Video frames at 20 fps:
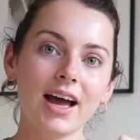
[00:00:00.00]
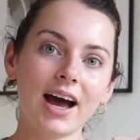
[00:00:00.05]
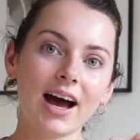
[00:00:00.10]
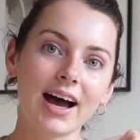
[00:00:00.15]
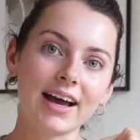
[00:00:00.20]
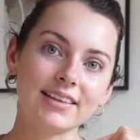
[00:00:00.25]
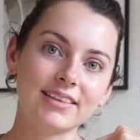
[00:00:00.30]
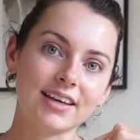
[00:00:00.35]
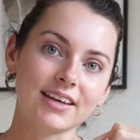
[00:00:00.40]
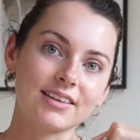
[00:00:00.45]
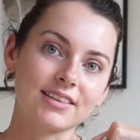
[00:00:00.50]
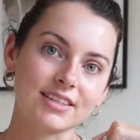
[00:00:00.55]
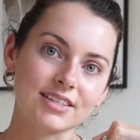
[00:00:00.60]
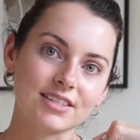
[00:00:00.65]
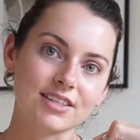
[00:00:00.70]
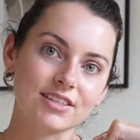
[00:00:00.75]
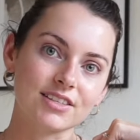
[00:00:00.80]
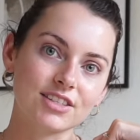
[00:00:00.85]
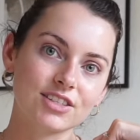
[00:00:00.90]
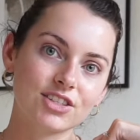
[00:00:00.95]
I think this
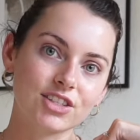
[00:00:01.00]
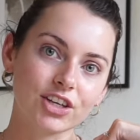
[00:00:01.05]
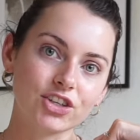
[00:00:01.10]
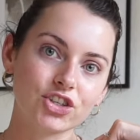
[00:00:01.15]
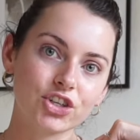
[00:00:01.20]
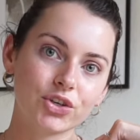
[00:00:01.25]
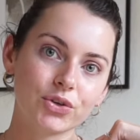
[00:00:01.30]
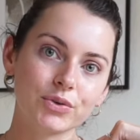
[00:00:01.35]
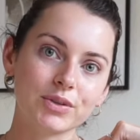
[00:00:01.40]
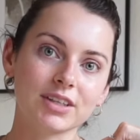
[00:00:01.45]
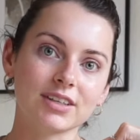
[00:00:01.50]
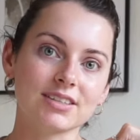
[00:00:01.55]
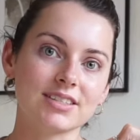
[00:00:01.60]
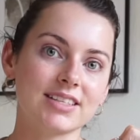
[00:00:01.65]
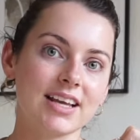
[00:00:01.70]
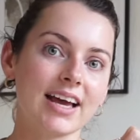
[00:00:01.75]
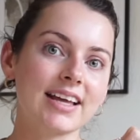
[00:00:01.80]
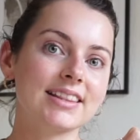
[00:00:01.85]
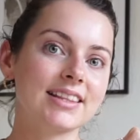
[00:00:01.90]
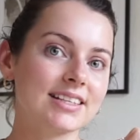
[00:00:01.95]
is such a cute little
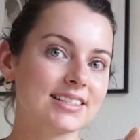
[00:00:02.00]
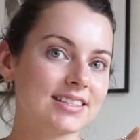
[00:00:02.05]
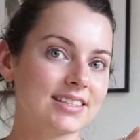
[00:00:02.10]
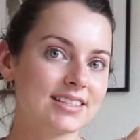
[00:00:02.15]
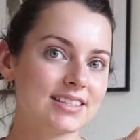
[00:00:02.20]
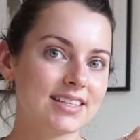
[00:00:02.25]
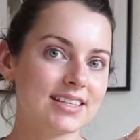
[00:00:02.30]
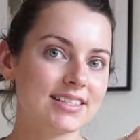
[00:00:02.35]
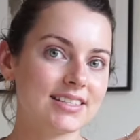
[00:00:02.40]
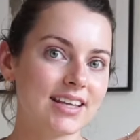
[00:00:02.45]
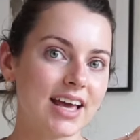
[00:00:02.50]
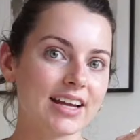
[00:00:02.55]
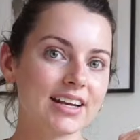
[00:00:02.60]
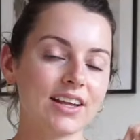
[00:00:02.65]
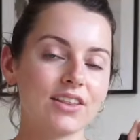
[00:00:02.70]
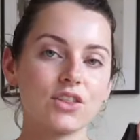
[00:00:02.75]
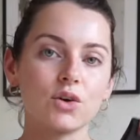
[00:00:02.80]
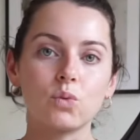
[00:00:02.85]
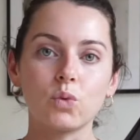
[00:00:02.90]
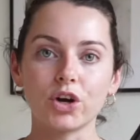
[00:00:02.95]
set. This is the
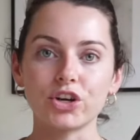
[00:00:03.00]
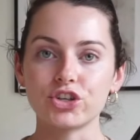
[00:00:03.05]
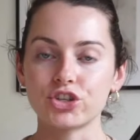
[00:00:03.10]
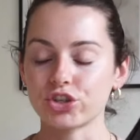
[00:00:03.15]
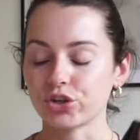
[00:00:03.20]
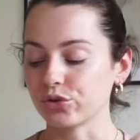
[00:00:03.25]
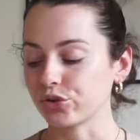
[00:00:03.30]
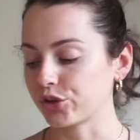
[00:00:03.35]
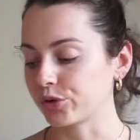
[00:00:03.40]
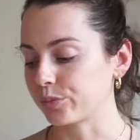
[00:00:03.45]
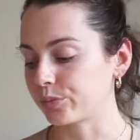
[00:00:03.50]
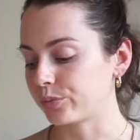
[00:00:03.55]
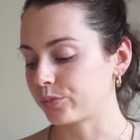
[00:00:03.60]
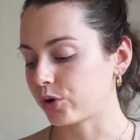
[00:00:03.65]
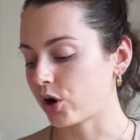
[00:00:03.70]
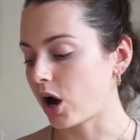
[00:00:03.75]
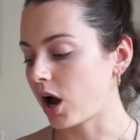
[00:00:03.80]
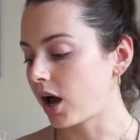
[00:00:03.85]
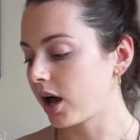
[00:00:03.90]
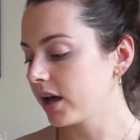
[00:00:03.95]
set, the one shoulder
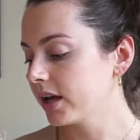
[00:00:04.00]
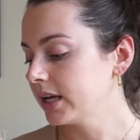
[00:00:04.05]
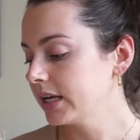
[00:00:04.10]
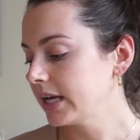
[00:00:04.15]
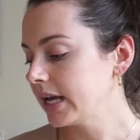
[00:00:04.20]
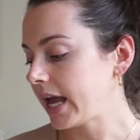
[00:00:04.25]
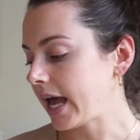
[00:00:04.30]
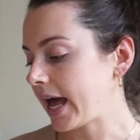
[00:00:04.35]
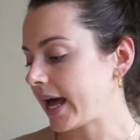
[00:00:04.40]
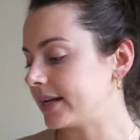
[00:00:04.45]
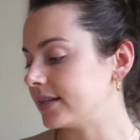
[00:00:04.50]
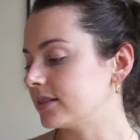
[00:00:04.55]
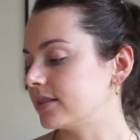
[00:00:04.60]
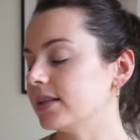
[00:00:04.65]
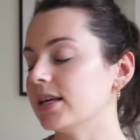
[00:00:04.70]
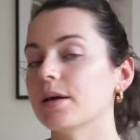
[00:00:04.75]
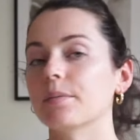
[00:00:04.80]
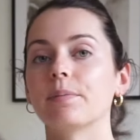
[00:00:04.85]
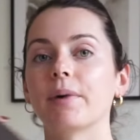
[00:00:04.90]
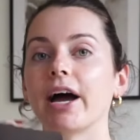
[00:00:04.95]
bra and
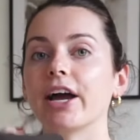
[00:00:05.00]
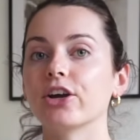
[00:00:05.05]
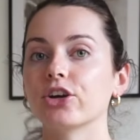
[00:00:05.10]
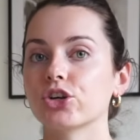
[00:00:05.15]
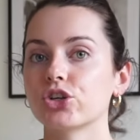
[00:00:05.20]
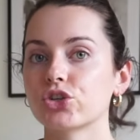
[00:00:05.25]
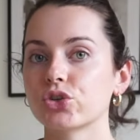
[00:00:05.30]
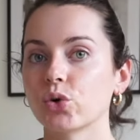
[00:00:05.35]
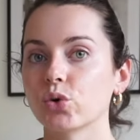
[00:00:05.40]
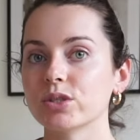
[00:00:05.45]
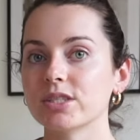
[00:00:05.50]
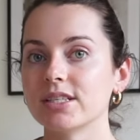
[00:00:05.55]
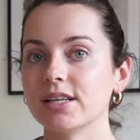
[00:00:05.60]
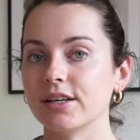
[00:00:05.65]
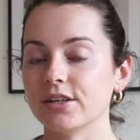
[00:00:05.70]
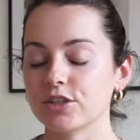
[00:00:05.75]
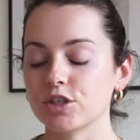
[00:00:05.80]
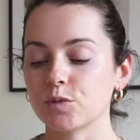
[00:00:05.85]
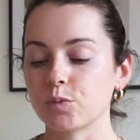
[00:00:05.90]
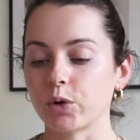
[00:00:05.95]
the biker shorts in
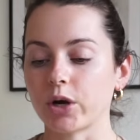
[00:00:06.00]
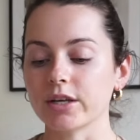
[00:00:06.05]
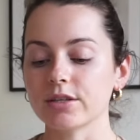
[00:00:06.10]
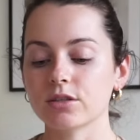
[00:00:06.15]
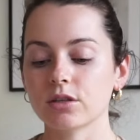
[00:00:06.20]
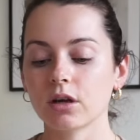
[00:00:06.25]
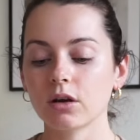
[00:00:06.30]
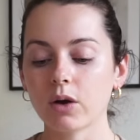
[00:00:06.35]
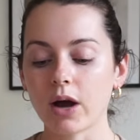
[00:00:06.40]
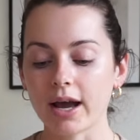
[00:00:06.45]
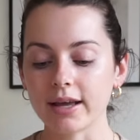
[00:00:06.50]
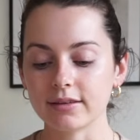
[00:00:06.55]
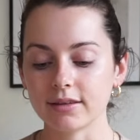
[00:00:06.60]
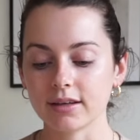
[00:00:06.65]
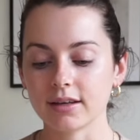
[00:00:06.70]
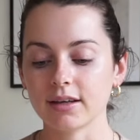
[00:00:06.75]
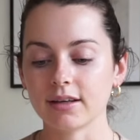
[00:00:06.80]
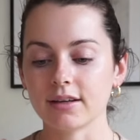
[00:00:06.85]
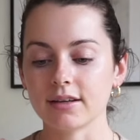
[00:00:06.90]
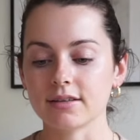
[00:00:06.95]
espresso. I
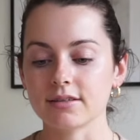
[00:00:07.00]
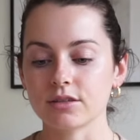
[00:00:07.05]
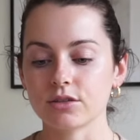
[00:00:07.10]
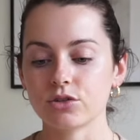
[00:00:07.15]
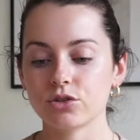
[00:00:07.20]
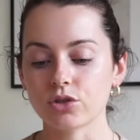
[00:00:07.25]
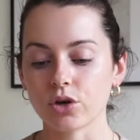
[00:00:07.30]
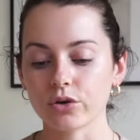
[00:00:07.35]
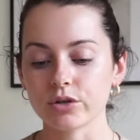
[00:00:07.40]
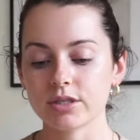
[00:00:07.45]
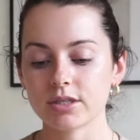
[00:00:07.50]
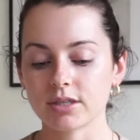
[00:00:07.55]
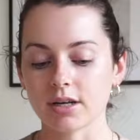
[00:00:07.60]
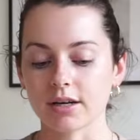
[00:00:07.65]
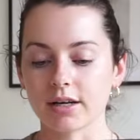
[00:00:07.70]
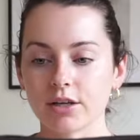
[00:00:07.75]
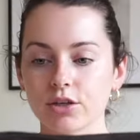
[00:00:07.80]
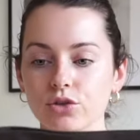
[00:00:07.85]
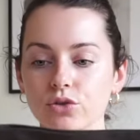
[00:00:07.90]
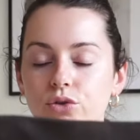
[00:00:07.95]
think it is so
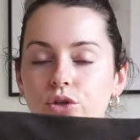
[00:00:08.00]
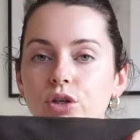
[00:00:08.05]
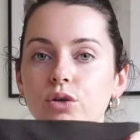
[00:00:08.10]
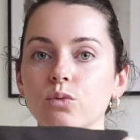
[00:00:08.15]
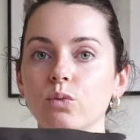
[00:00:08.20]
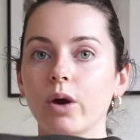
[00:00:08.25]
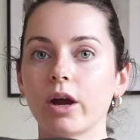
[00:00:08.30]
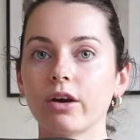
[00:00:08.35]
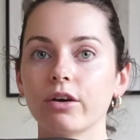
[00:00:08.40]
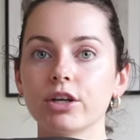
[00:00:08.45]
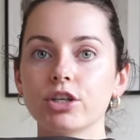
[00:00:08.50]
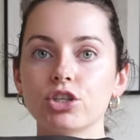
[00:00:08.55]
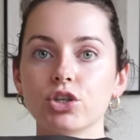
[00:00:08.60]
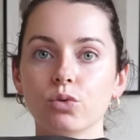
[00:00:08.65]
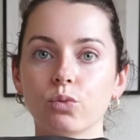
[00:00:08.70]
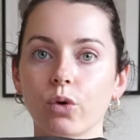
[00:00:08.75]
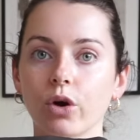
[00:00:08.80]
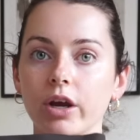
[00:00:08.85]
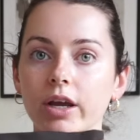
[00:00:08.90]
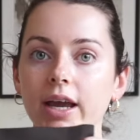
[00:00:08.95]
stunning. You can wear it to
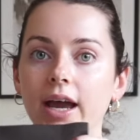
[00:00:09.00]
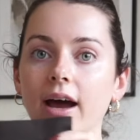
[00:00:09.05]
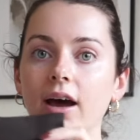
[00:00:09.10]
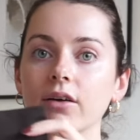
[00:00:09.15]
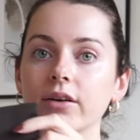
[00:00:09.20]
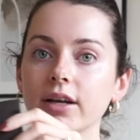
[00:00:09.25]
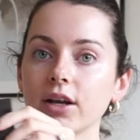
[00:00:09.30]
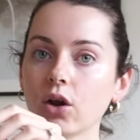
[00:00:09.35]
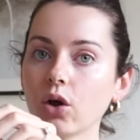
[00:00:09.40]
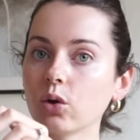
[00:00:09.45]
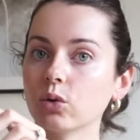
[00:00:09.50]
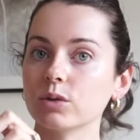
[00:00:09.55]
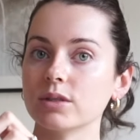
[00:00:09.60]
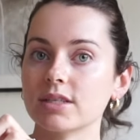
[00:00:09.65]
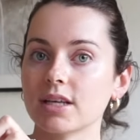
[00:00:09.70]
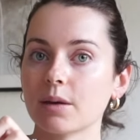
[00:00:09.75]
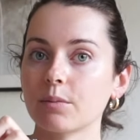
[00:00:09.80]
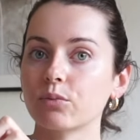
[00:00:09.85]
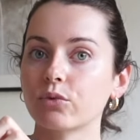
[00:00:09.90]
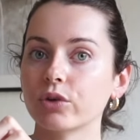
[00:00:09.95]
work out. It holds
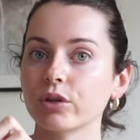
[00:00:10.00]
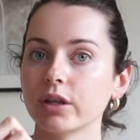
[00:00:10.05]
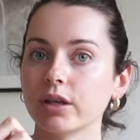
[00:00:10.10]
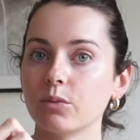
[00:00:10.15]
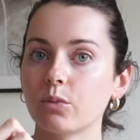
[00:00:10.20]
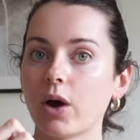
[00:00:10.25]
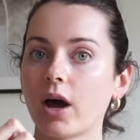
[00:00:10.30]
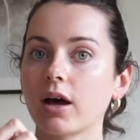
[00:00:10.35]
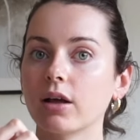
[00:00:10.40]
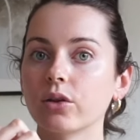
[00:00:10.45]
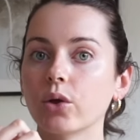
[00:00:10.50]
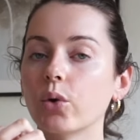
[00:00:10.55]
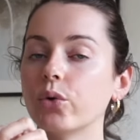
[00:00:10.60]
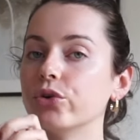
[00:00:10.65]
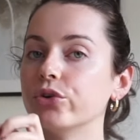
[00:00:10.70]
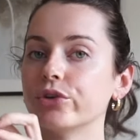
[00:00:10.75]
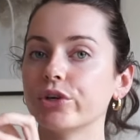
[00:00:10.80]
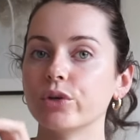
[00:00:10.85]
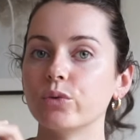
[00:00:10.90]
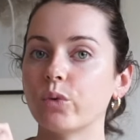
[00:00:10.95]
up really well, or
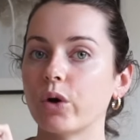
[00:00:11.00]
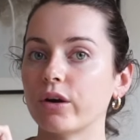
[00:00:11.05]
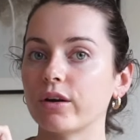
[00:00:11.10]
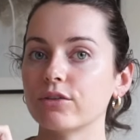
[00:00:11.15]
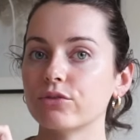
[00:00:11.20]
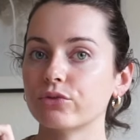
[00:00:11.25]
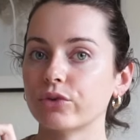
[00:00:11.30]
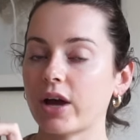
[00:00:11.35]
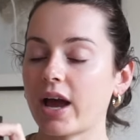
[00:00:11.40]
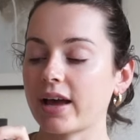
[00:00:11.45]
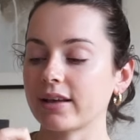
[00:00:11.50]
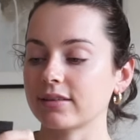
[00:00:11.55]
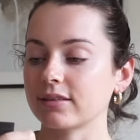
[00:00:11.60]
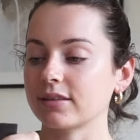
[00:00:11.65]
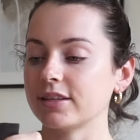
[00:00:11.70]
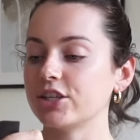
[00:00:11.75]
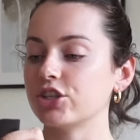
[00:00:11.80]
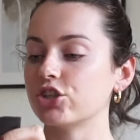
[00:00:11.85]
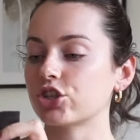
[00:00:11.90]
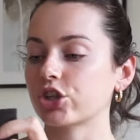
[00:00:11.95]
you can wear it for
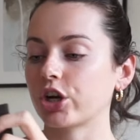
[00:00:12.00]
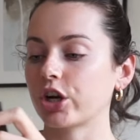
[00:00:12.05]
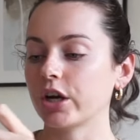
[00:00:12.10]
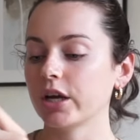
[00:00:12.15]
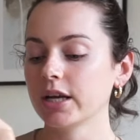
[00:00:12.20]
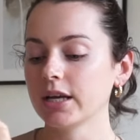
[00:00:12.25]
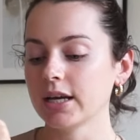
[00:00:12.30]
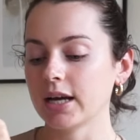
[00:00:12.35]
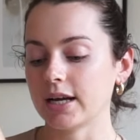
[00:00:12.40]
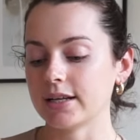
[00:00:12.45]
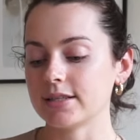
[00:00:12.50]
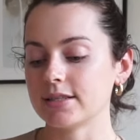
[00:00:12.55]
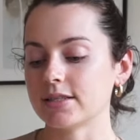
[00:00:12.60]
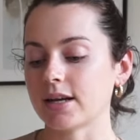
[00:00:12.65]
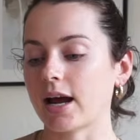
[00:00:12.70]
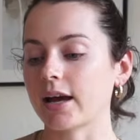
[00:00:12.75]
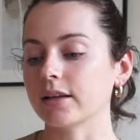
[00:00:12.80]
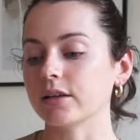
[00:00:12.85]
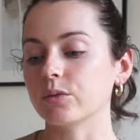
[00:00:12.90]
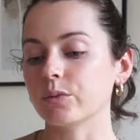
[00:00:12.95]
athleisure and
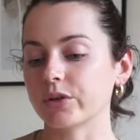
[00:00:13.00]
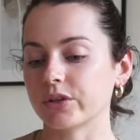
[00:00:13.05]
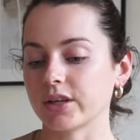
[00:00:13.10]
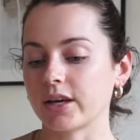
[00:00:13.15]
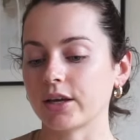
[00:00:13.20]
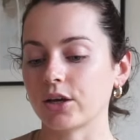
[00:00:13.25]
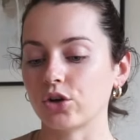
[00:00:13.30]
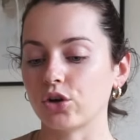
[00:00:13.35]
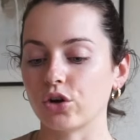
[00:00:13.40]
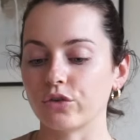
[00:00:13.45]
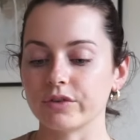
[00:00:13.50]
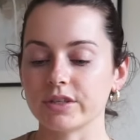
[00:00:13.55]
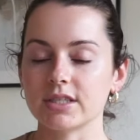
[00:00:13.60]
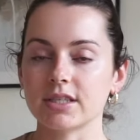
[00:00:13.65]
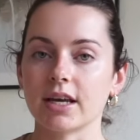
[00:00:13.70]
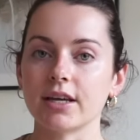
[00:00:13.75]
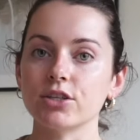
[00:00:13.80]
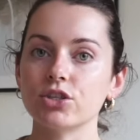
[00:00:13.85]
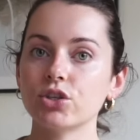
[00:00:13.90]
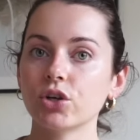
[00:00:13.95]
style it with like an
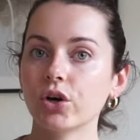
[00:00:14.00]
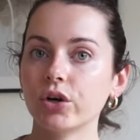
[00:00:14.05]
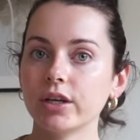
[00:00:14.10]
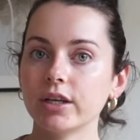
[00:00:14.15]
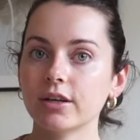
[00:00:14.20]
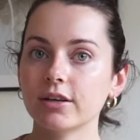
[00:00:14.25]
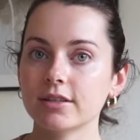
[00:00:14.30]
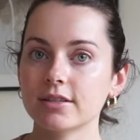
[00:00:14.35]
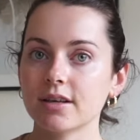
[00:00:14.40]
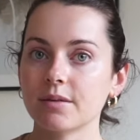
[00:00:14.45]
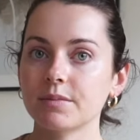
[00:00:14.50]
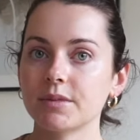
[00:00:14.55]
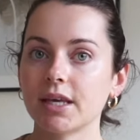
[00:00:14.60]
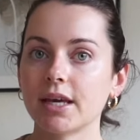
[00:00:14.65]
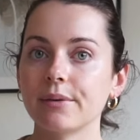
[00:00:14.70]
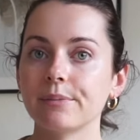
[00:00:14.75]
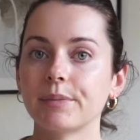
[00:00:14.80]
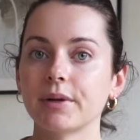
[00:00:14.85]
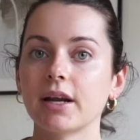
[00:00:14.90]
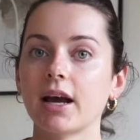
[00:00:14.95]
oversized hoodie or
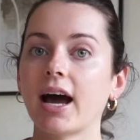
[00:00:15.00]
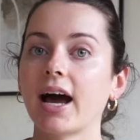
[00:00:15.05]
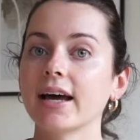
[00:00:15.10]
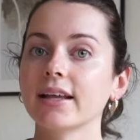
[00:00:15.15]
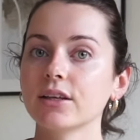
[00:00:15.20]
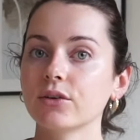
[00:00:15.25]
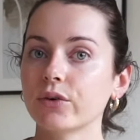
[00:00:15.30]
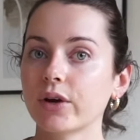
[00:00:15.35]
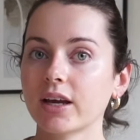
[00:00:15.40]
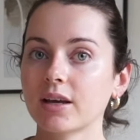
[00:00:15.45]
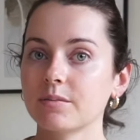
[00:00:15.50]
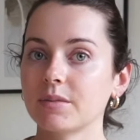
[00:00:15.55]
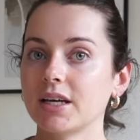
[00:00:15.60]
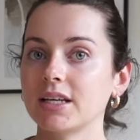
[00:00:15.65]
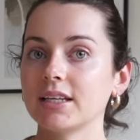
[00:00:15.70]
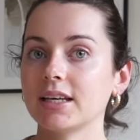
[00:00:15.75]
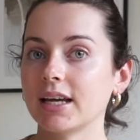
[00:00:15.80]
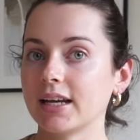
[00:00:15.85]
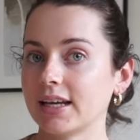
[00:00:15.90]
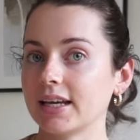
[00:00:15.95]
something, but highly
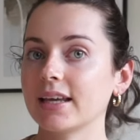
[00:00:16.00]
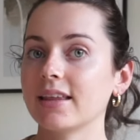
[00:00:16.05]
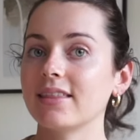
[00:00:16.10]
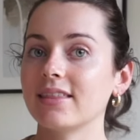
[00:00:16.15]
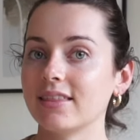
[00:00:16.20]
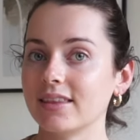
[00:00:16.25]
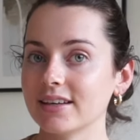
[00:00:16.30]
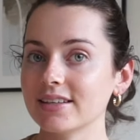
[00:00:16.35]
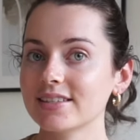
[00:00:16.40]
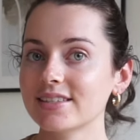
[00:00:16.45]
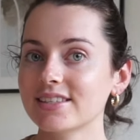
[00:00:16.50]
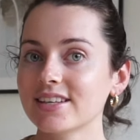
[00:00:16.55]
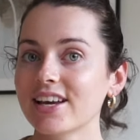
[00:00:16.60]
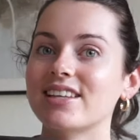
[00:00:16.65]
recommend getting this.